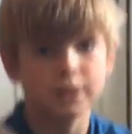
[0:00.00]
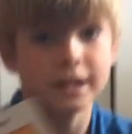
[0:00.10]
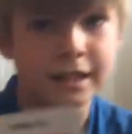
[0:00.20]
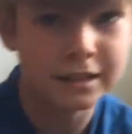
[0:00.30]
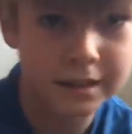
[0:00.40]
put
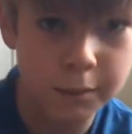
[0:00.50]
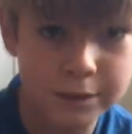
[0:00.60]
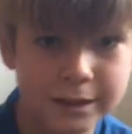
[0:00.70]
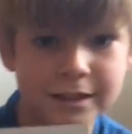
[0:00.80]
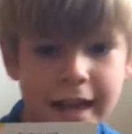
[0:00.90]
it in
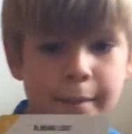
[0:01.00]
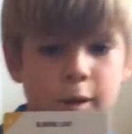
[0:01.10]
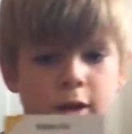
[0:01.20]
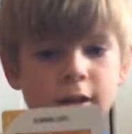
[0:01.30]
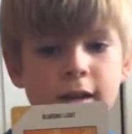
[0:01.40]
someone's
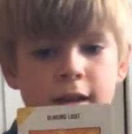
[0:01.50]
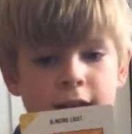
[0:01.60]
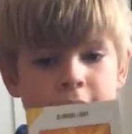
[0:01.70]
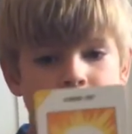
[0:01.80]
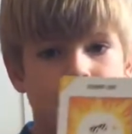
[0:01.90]
stable
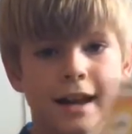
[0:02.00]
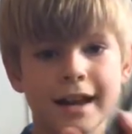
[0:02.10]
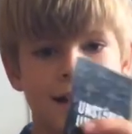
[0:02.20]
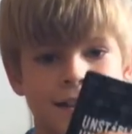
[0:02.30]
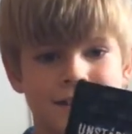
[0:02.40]

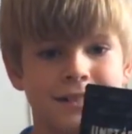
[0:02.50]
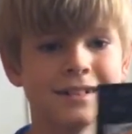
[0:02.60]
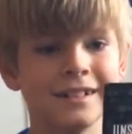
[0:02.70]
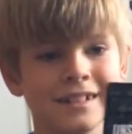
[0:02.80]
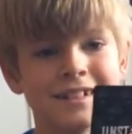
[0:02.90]
and
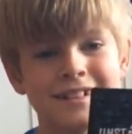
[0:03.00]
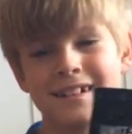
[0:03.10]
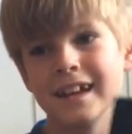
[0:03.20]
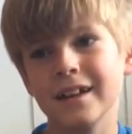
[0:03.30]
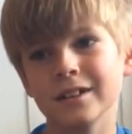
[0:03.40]

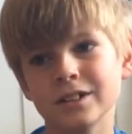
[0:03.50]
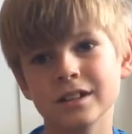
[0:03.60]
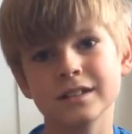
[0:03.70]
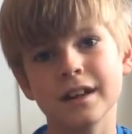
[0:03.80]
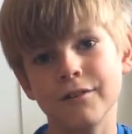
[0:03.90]
it'll
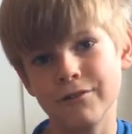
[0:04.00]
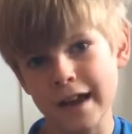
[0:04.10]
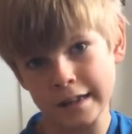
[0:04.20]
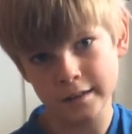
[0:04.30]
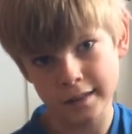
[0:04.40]
just
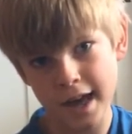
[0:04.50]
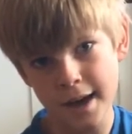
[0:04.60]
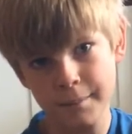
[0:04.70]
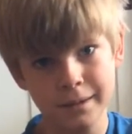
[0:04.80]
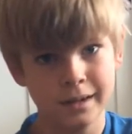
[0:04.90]
affect
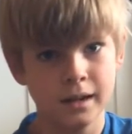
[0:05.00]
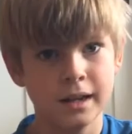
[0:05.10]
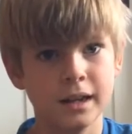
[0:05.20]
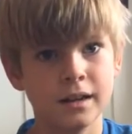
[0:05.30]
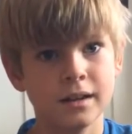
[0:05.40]
them.
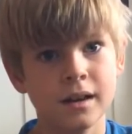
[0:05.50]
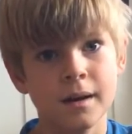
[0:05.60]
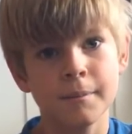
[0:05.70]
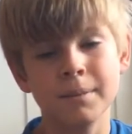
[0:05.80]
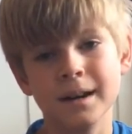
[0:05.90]

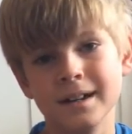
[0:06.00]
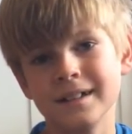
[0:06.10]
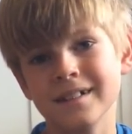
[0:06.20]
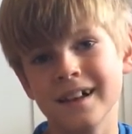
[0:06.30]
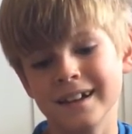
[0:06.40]

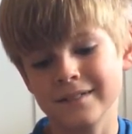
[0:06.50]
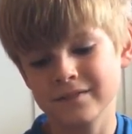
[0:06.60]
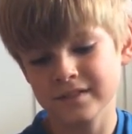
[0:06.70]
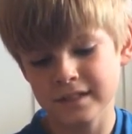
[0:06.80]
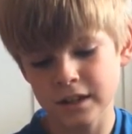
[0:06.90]
But like
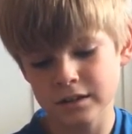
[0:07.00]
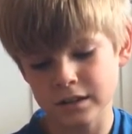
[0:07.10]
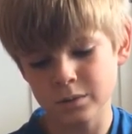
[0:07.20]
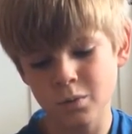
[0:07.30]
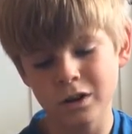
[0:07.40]

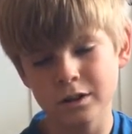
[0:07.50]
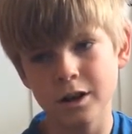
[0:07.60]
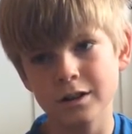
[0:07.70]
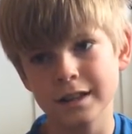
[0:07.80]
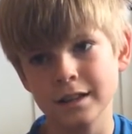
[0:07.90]
there's one
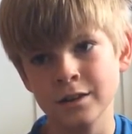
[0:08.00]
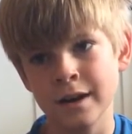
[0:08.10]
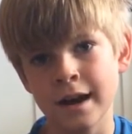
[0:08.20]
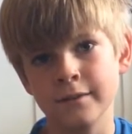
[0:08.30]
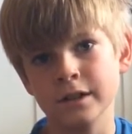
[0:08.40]
card that you
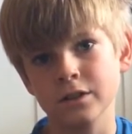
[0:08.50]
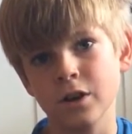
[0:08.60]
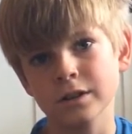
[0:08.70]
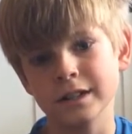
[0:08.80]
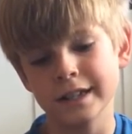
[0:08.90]
have and it's
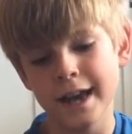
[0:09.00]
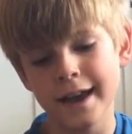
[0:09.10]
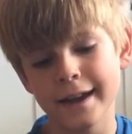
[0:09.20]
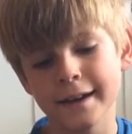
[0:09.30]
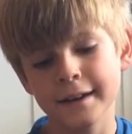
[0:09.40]
called a
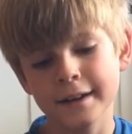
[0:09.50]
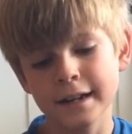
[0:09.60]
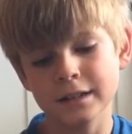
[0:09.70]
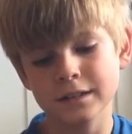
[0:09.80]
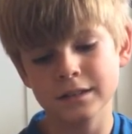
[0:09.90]
yay.
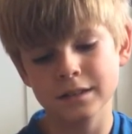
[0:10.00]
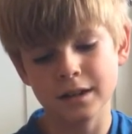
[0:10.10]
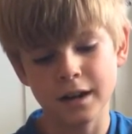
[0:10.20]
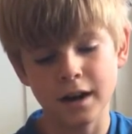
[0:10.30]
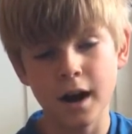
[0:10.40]
It's
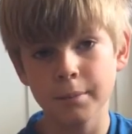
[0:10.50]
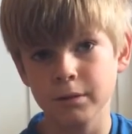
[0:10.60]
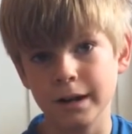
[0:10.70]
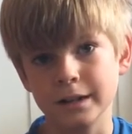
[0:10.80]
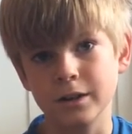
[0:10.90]
an
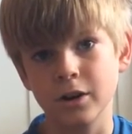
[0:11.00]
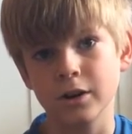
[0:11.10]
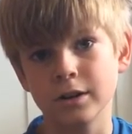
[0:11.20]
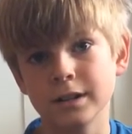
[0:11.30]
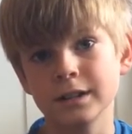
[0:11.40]
upgrade
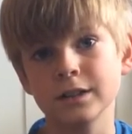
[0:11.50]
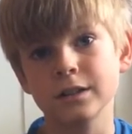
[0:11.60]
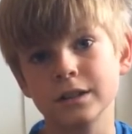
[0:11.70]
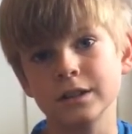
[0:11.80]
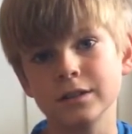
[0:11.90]
card and you
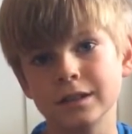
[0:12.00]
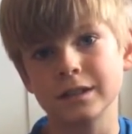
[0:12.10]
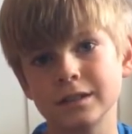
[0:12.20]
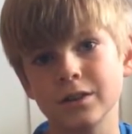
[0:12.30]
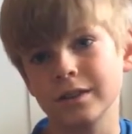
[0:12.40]
could use
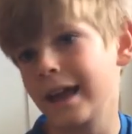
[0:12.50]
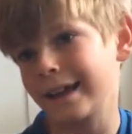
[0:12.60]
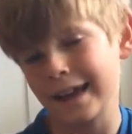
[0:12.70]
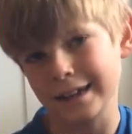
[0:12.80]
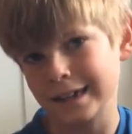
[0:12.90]
it so they
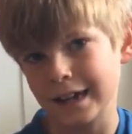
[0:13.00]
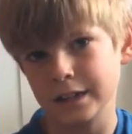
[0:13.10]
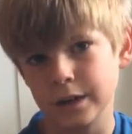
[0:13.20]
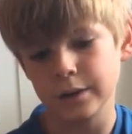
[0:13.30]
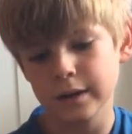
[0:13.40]
can't nay
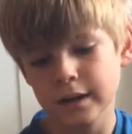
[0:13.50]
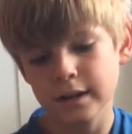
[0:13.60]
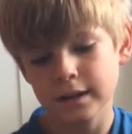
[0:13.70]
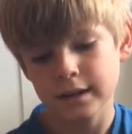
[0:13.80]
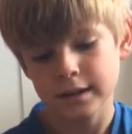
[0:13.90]
you.
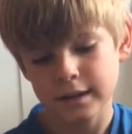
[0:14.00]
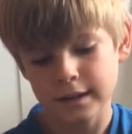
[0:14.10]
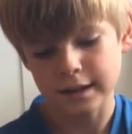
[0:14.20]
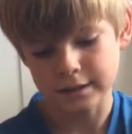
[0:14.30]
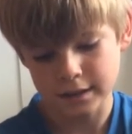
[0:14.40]

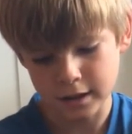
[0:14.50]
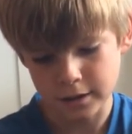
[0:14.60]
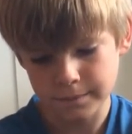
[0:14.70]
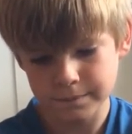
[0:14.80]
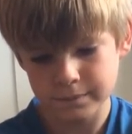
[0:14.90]
Yeah, so